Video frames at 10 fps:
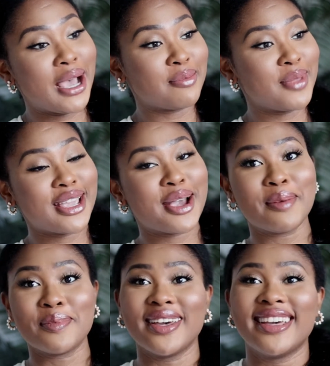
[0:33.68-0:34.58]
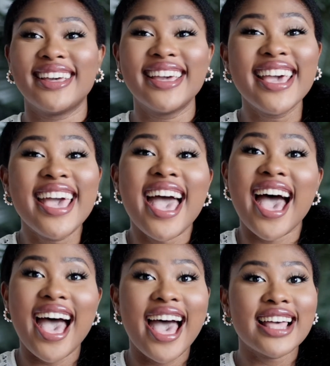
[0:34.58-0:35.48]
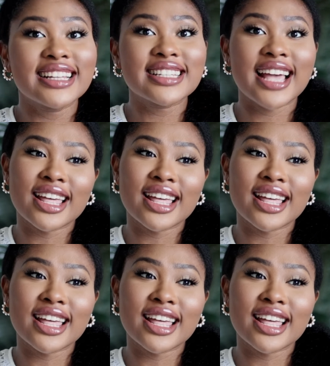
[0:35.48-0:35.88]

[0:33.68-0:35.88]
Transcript: makeup. And